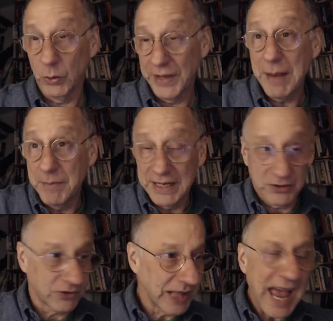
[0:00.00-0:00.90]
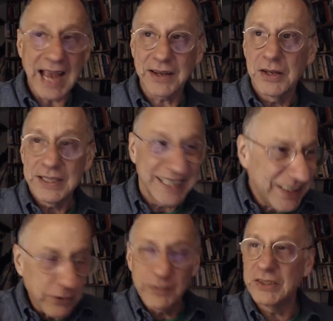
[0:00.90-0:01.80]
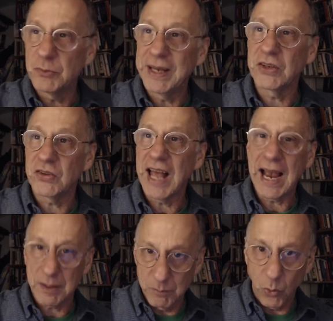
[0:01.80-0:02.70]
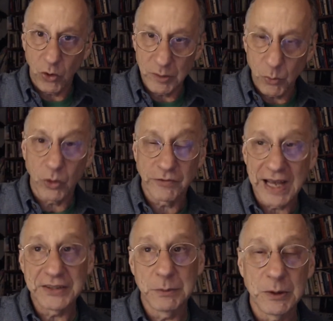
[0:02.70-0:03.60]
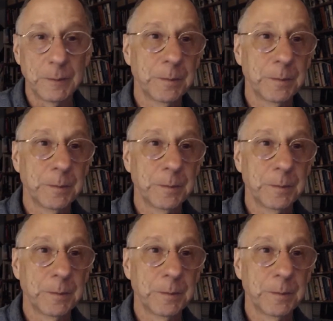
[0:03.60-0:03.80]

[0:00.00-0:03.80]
And that makes Slack, each of these makes Slack more and more valuable.